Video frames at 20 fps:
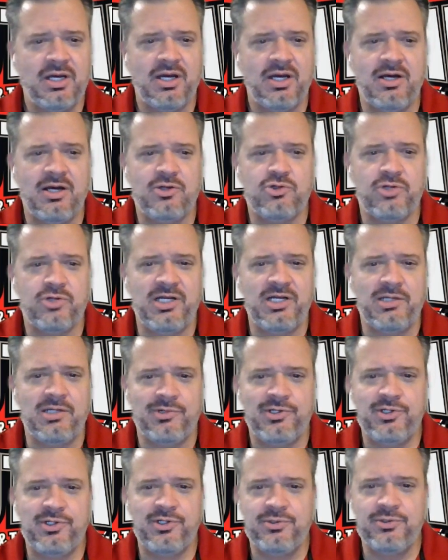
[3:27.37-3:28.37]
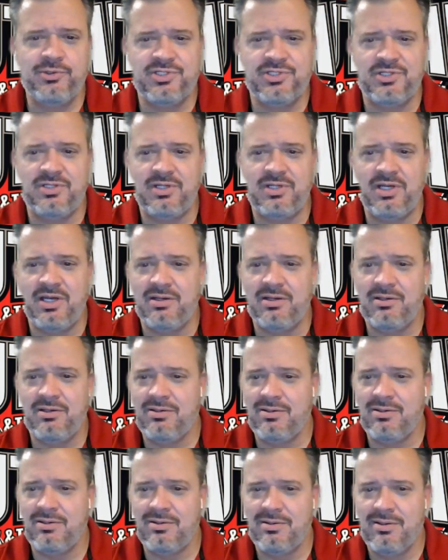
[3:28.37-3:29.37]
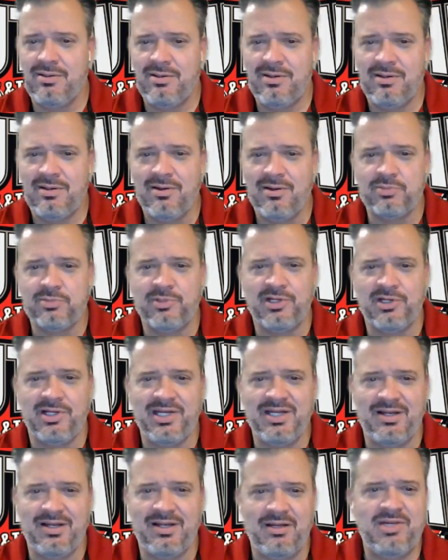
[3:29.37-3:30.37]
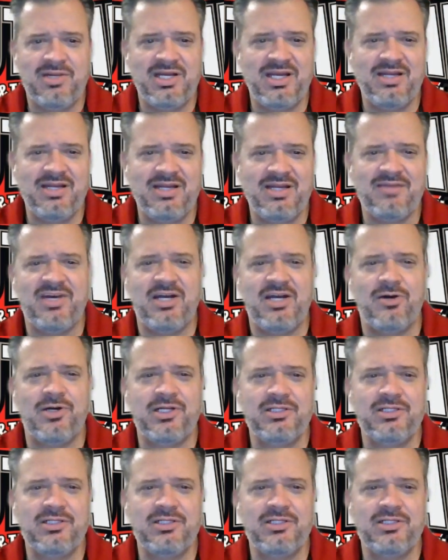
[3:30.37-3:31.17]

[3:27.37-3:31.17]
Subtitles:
trying to reduce and ultimately eliminate veteran